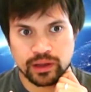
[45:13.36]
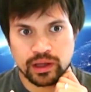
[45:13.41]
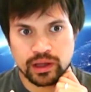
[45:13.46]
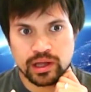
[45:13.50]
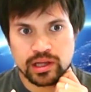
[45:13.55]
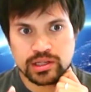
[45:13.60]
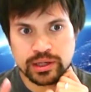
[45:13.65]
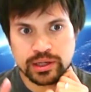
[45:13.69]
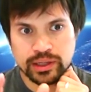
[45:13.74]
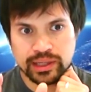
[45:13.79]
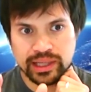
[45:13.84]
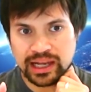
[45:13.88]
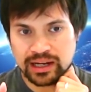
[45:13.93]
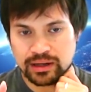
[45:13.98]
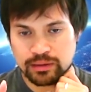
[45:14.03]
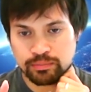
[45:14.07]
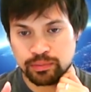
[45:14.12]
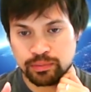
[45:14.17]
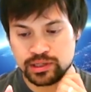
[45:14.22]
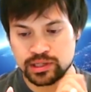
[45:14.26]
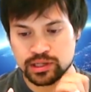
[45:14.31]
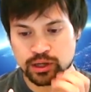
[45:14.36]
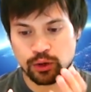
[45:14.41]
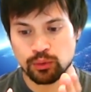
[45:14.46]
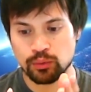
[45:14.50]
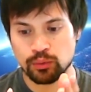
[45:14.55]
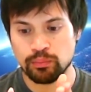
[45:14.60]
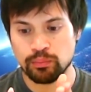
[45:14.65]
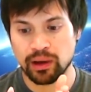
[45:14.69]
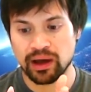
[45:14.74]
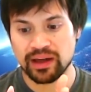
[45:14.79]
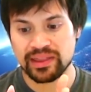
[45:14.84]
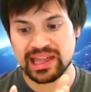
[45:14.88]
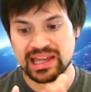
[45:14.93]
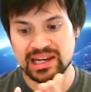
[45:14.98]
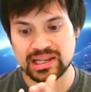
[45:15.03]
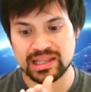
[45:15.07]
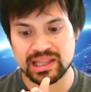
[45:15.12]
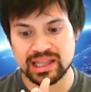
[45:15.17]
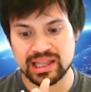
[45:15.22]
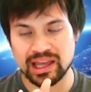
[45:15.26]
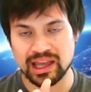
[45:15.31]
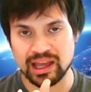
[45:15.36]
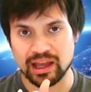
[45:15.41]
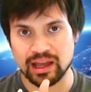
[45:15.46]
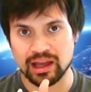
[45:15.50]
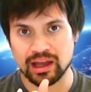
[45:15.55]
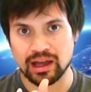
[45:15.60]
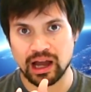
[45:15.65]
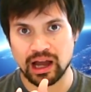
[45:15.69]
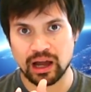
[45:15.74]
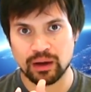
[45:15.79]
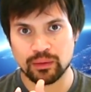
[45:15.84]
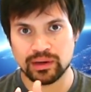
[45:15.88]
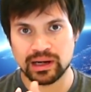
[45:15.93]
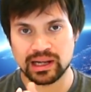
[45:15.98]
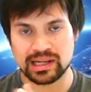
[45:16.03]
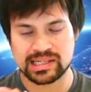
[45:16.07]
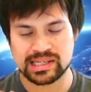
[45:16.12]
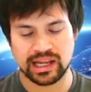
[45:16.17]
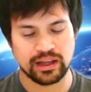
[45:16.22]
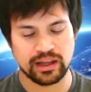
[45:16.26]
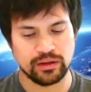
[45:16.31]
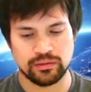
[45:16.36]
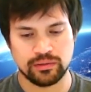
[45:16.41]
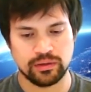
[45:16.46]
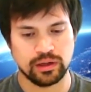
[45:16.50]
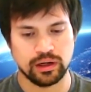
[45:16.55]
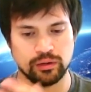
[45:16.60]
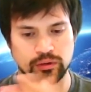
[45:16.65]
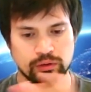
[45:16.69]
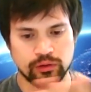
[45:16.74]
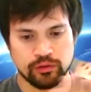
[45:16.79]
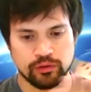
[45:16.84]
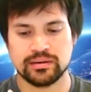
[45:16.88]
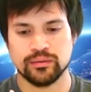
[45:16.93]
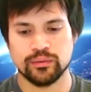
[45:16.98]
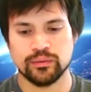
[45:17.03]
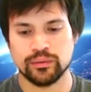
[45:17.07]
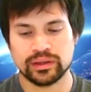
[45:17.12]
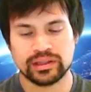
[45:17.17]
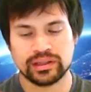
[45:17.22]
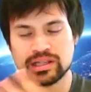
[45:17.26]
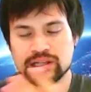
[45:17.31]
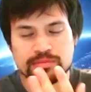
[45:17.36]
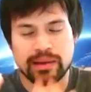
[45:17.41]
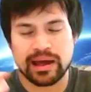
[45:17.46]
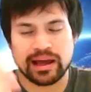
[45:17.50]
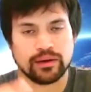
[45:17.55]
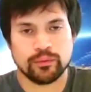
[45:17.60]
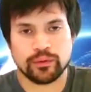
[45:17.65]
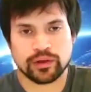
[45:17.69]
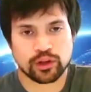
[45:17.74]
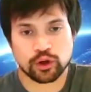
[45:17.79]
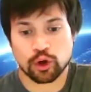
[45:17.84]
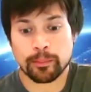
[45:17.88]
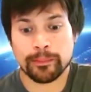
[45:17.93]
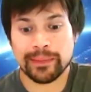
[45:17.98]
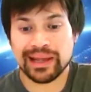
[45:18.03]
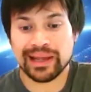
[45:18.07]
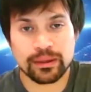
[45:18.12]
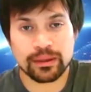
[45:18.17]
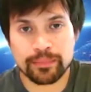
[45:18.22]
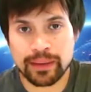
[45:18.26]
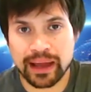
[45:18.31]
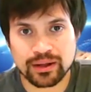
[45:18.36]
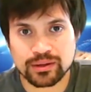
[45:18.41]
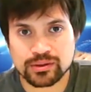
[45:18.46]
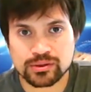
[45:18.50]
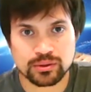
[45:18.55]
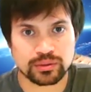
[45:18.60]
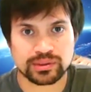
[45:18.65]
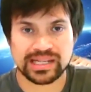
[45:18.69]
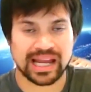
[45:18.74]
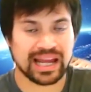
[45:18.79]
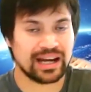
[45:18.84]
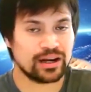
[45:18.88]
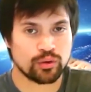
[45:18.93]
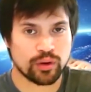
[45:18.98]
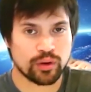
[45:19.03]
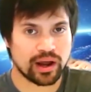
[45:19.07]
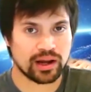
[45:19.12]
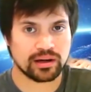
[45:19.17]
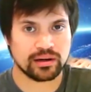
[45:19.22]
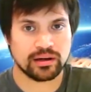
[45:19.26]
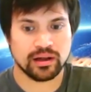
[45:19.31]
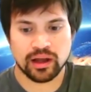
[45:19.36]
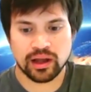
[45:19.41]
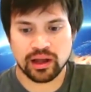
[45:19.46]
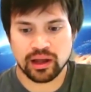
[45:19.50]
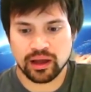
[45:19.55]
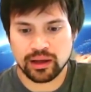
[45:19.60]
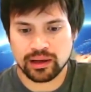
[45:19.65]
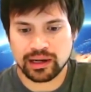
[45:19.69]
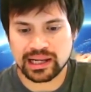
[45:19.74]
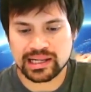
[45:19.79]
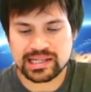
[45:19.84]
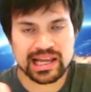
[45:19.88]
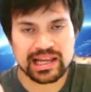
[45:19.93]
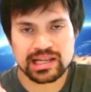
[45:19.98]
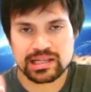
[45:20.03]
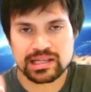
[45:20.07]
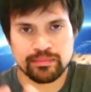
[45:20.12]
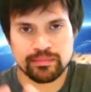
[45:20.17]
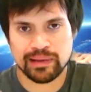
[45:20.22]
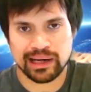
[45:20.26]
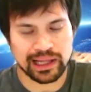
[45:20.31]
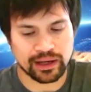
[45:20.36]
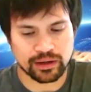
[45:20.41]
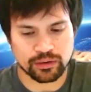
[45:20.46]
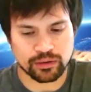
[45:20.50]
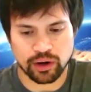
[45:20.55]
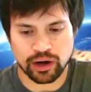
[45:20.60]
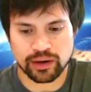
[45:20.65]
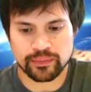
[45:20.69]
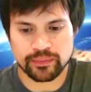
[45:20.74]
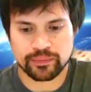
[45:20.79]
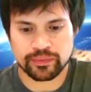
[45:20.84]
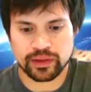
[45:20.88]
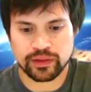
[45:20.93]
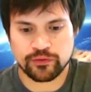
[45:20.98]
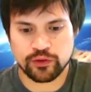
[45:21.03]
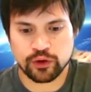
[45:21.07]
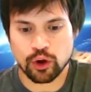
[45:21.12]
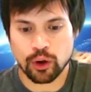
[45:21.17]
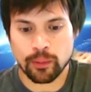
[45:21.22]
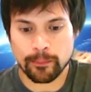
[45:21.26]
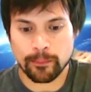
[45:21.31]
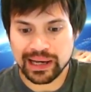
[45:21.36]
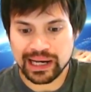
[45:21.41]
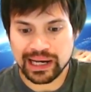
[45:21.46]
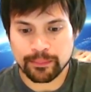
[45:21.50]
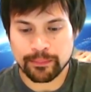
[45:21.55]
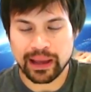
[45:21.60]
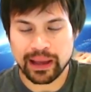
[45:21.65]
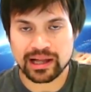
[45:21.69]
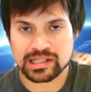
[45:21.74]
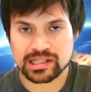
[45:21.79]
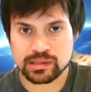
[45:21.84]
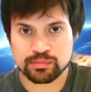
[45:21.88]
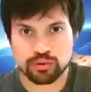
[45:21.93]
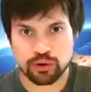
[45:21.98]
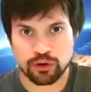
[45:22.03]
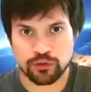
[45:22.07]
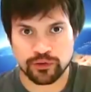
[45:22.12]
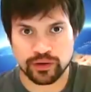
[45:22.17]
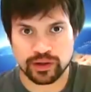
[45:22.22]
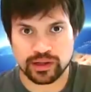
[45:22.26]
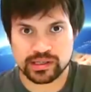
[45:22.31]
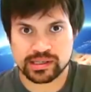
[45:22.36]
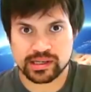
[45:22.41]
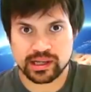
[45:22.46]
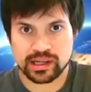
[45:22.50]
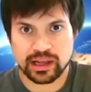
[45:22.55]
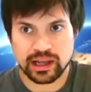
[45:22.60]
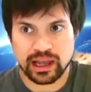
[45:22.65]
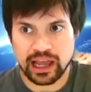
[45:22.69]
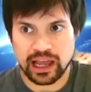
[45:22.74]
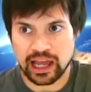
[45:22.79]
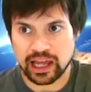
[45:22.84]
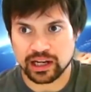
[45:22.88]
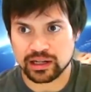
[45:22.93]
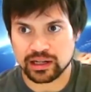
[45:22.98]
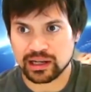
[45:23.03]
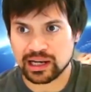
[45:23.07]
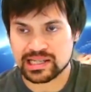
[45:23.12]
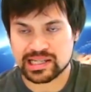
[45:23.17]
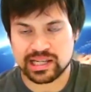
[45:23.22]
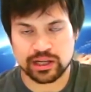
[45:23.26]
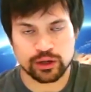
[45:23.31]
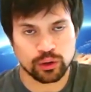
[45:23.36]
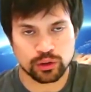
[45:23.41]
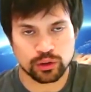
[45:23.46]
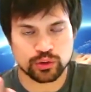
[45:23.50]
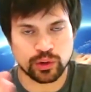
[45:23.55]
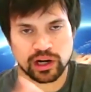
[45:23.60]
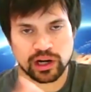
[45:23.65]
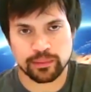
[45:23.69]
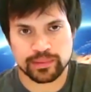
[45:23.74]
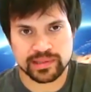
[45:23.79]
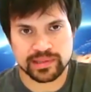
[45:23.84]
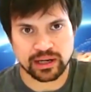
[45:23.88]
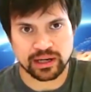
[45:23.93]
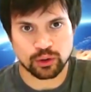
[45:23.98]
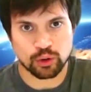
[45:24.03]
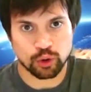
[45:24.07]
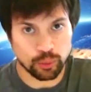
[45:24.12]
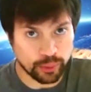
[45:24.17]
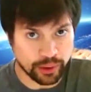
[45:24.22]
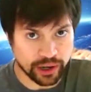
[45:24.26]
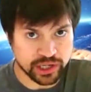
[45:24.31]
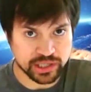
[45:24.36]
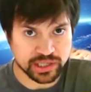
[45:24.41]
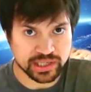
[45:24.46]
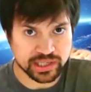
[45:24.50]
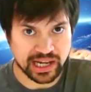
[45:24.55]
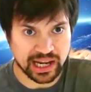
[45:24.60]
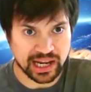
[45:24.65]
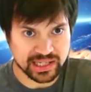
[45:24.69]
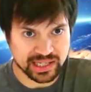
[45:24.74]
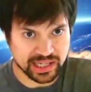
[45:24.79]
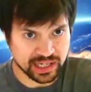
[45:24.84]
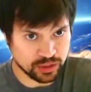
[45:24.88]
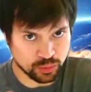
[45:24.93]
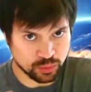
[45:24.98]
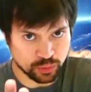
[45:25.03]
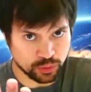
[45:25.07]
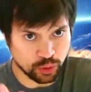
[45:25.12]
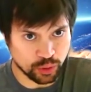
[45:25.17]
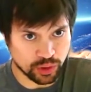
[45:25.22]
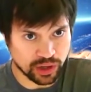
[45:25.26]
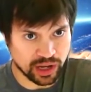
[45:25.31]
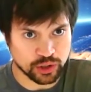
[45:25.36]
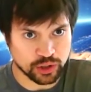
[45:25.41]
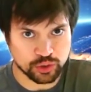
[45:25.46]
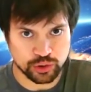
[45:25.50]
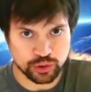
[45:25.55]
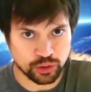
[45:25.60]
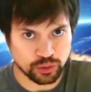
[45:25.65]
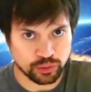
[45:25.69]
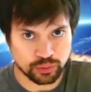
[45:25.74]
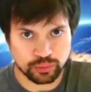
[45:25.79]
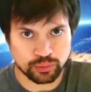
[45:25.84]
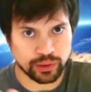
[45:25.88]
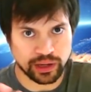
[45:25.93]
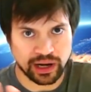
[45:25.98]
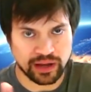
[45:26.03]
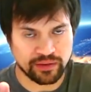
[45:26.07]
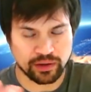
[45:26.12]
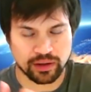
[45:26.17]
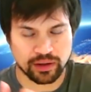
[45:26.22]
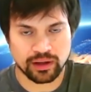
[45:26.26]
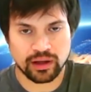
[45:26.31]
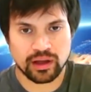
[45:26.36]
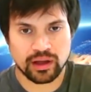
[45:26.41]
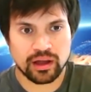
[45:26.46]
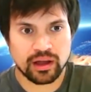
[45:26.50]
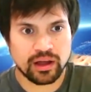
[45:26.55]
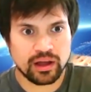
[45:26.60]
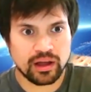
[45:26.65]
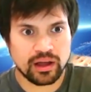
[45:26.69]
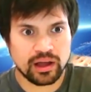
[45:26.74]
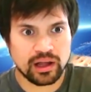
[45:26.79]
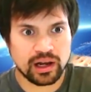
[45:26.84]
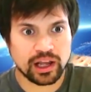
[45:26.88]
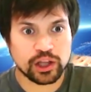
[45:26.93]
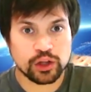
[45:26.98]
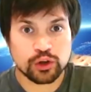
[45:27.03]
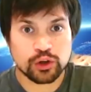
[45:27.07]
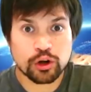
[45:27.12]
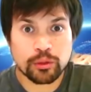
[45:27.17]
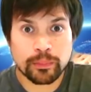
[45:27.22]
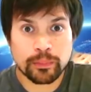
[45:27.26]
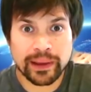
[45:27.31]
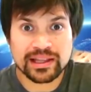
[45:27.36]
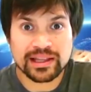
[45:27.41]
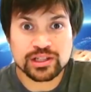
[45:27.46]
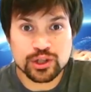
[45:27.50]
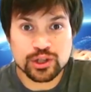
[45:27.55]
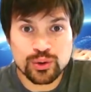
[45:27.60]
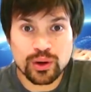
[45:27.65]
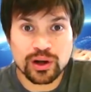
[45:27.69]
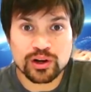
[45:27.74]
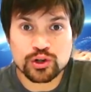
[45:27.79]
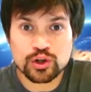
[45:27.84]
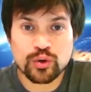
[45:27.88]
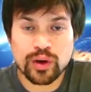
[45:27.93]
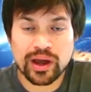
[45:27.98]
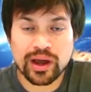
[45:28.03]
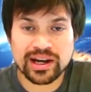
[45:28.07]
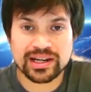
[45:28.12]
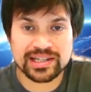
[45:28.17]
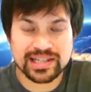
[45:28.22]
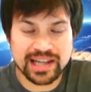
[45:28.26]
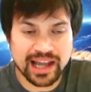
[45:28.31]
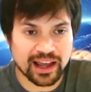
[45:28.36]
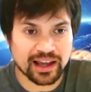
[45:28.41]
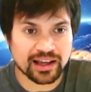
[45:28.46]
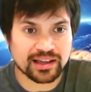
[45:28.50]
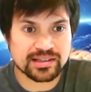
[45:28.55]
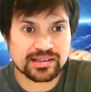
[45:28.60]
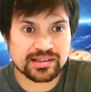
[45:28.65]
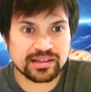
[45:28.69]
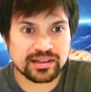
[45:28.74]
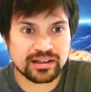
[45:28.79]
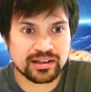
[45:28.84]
So at the end, but so by the end of the year, I, let's say you know it doesn't matter whether you've got a million pounds or ten grand. Let's say it's a million, right? If you've got a million pounds of profits, and let's say you've got twenty percent corporation tax in your country or whatever, like you've got to pay two hundred grand in tax.